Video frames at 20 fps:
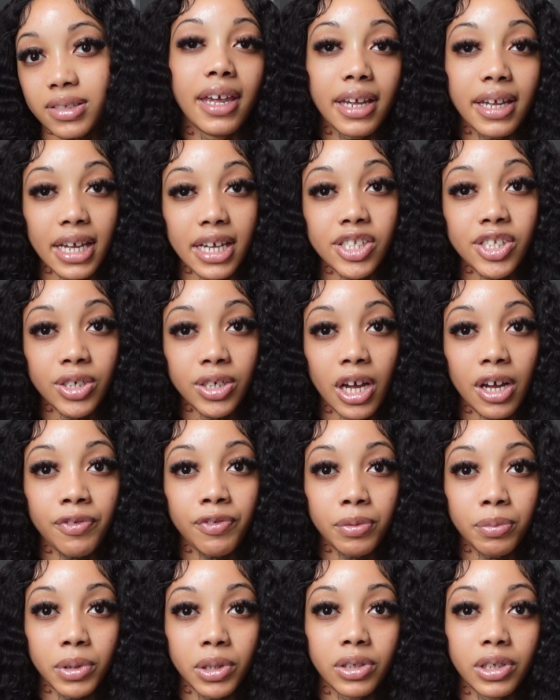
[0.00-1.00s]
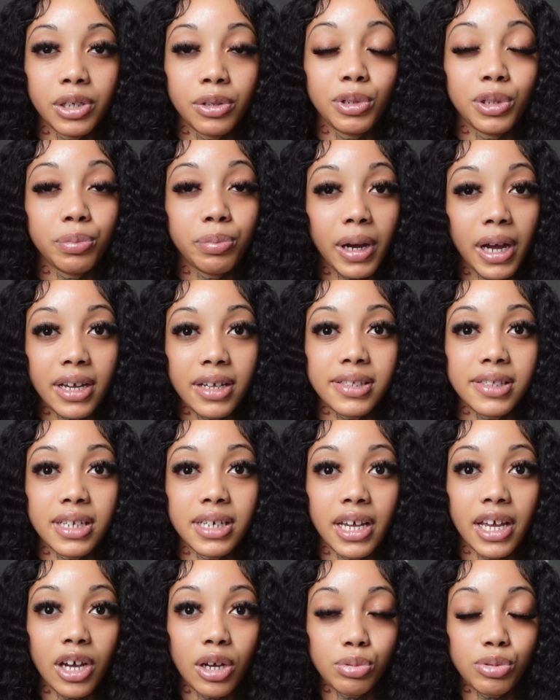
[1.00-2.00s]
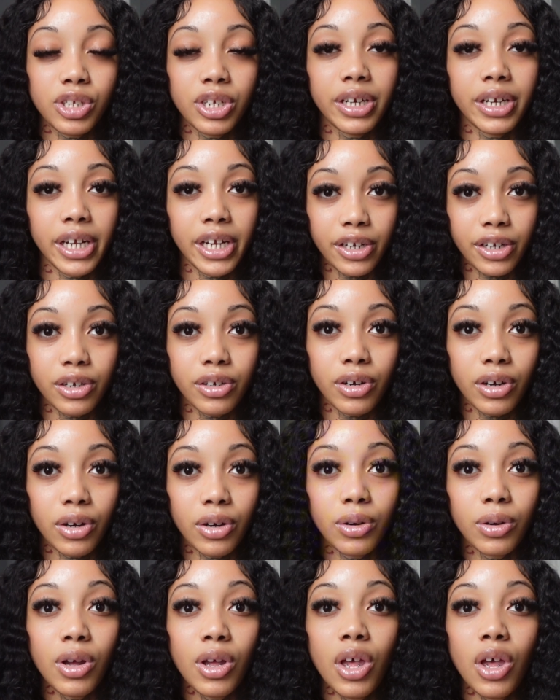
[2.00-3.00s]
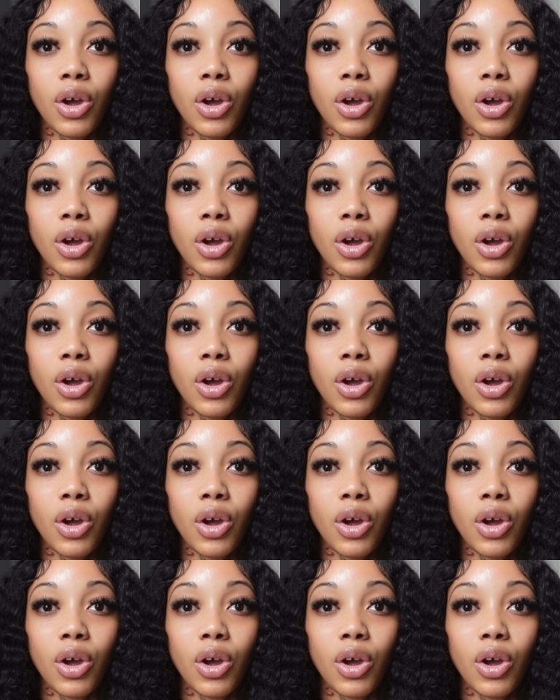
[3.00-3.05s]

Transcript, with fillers: In case you're not familiar with biotin, it helps your hair grow.